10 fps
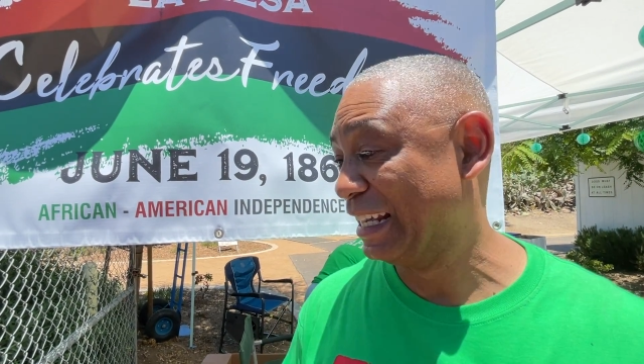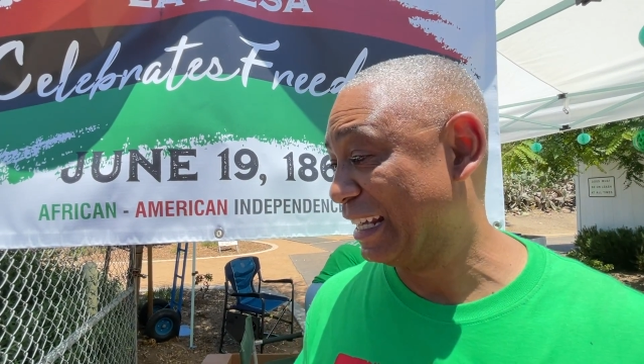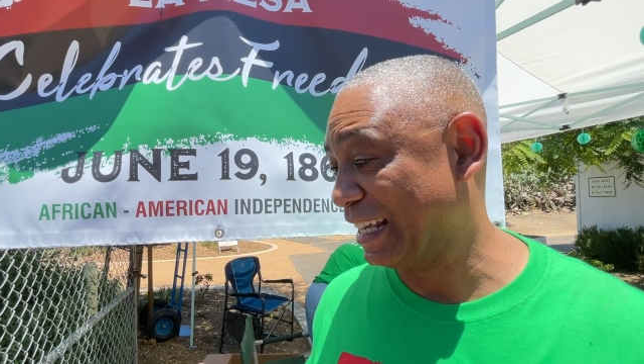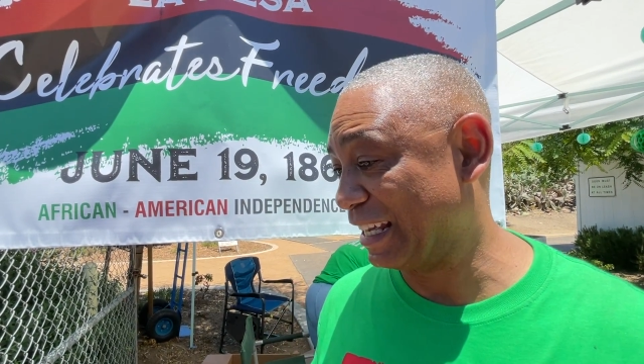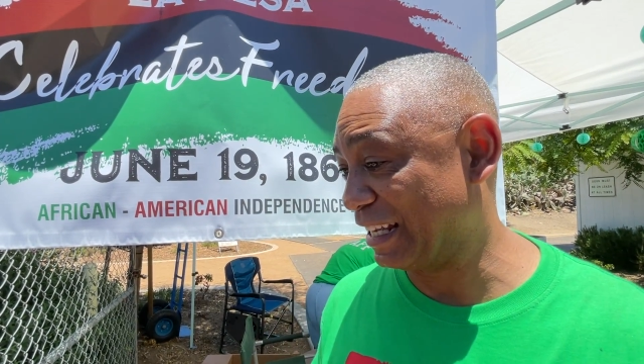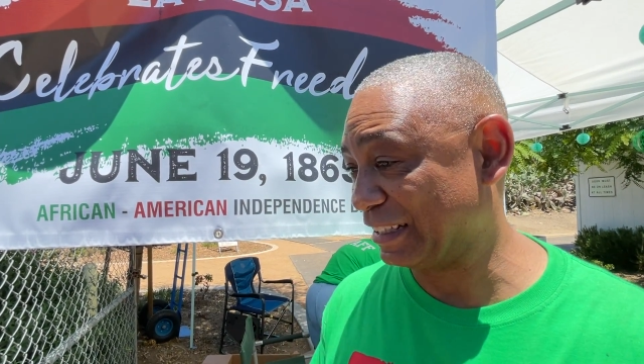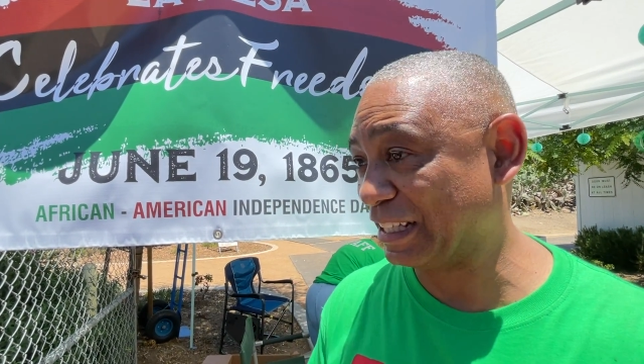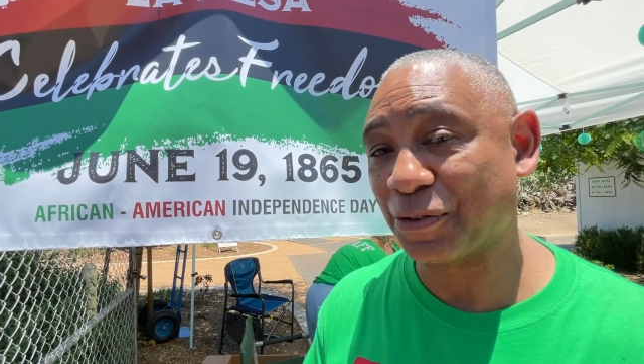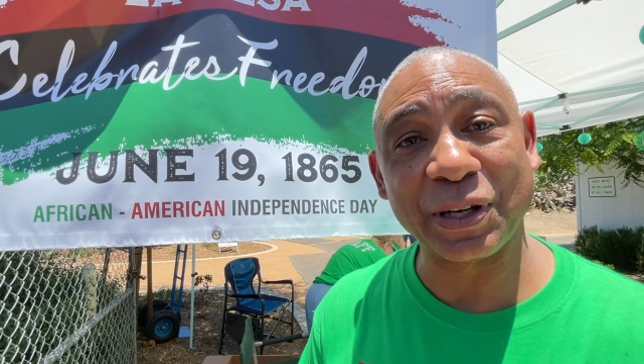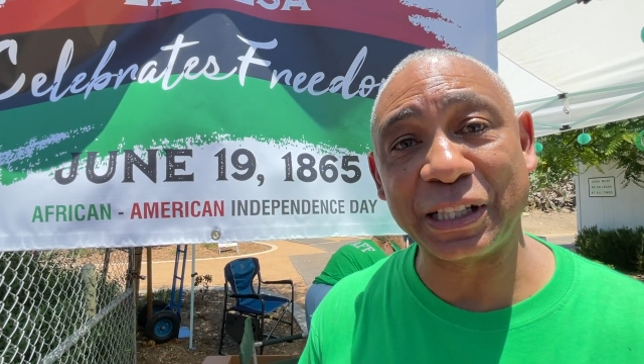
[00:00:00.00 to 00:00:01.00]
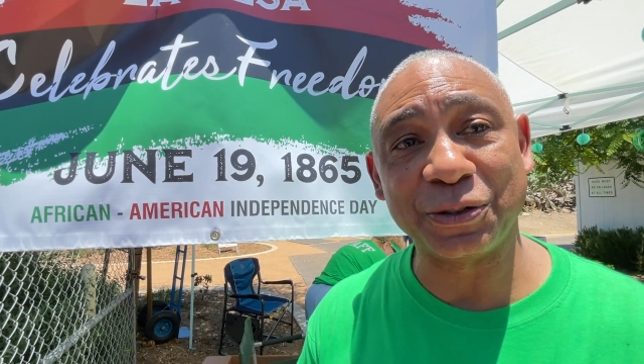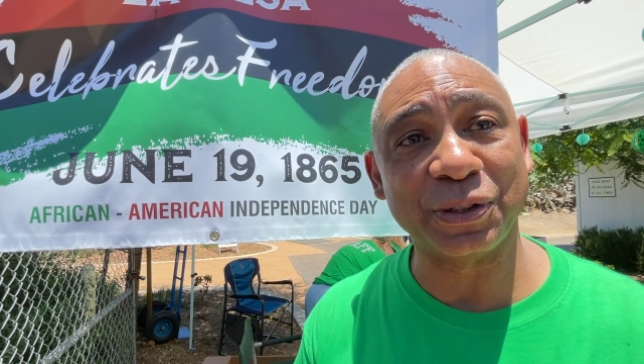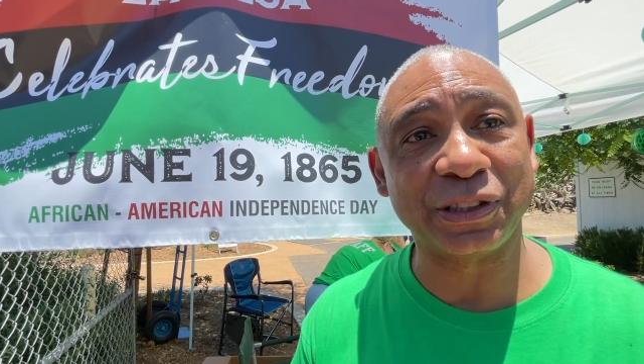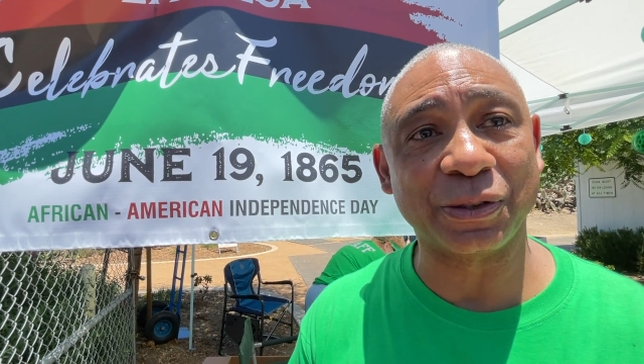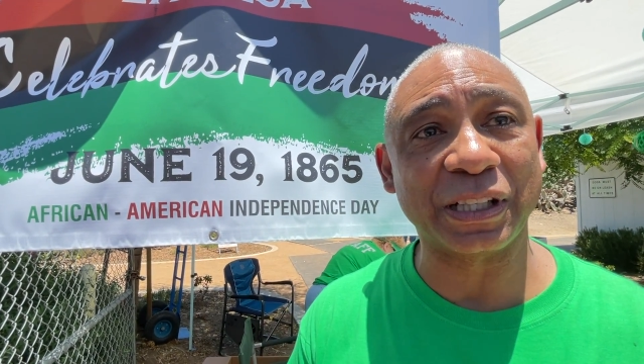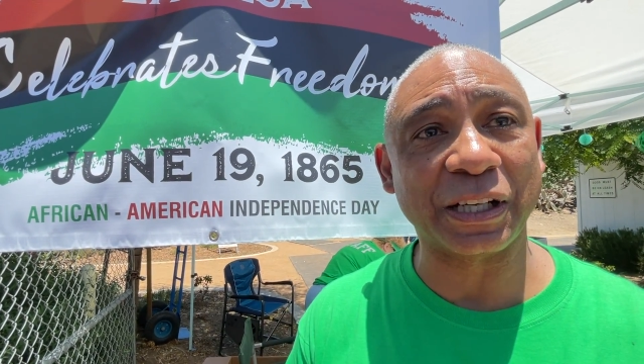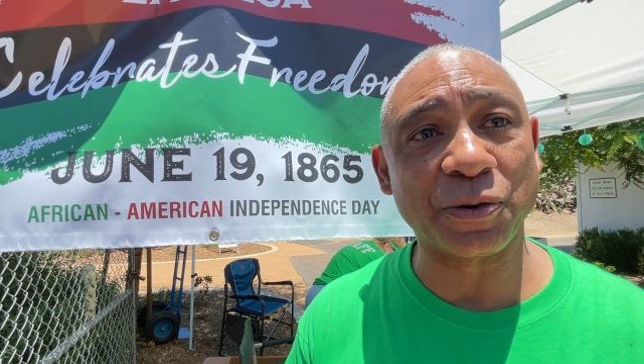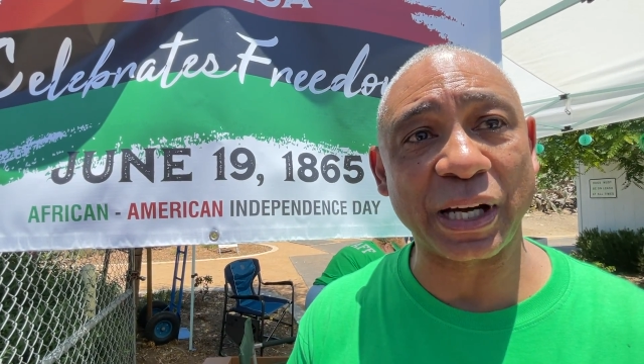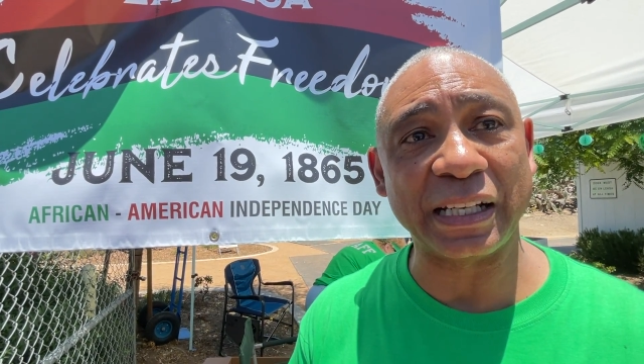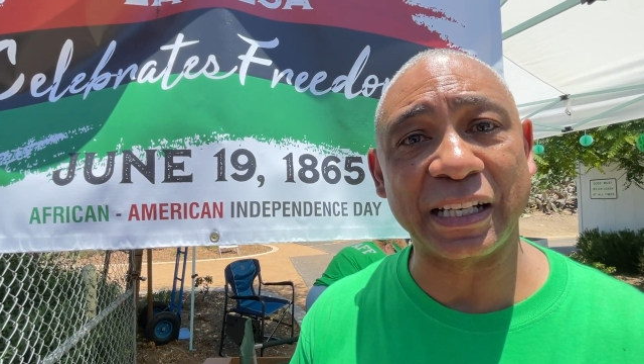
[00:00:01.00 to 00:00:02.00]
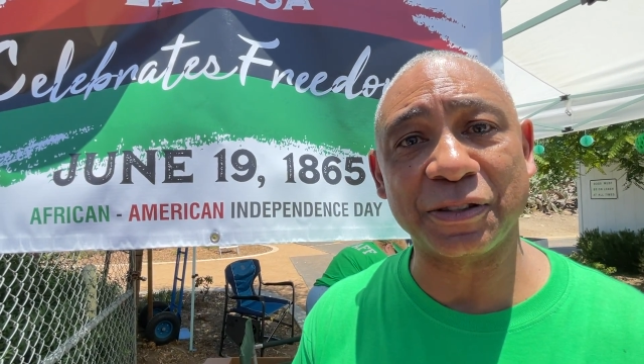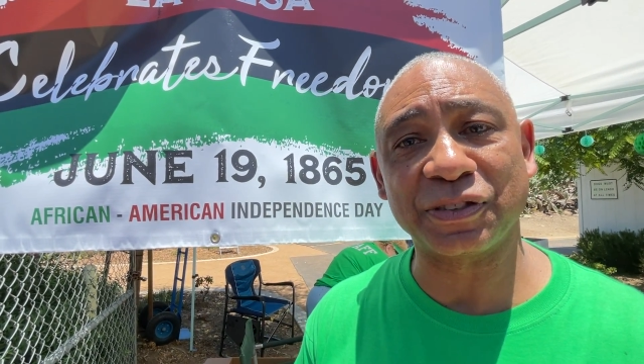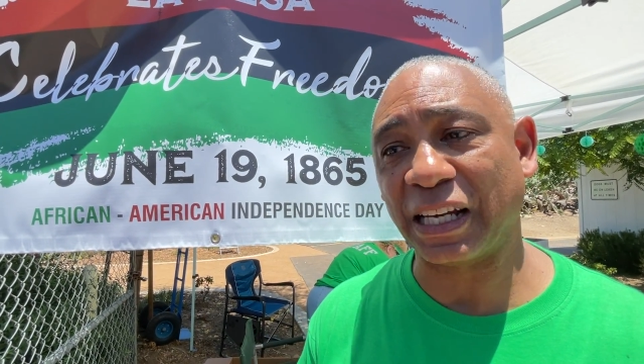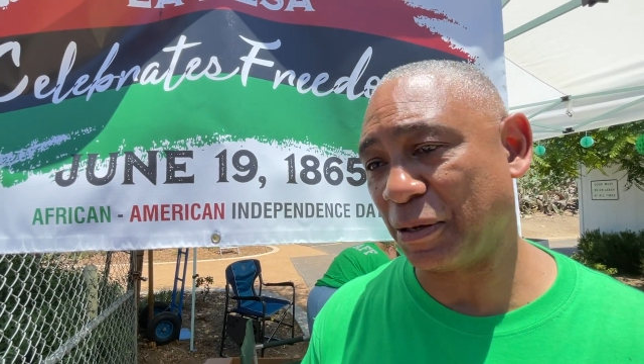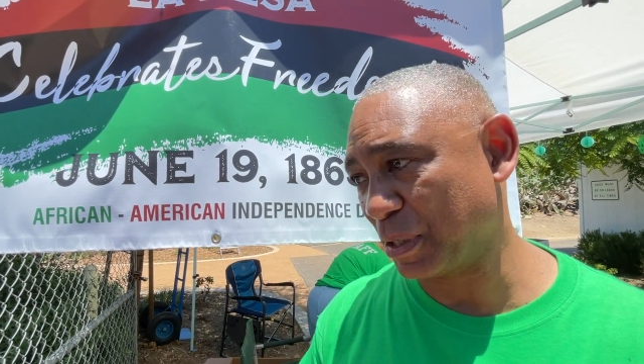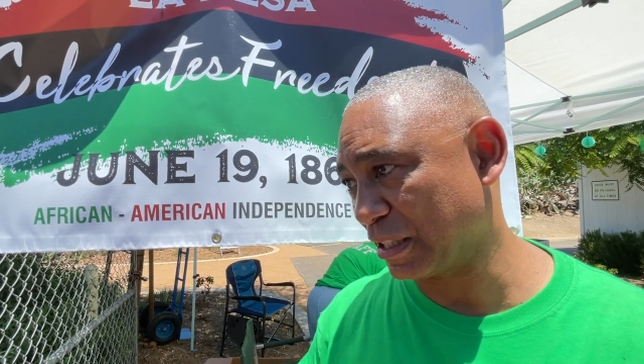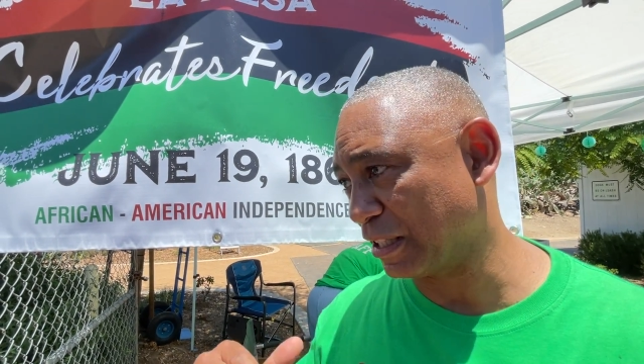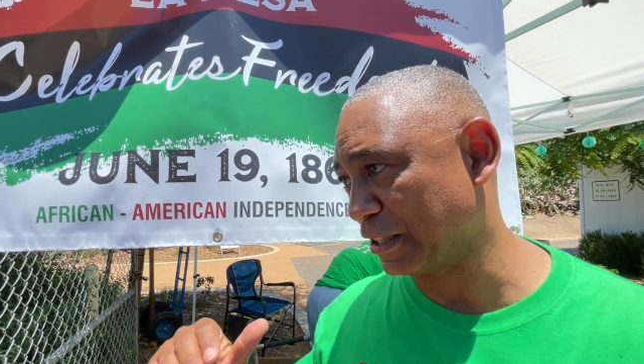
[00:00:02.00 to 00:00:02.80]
and getting ready to enjoy a great entertainment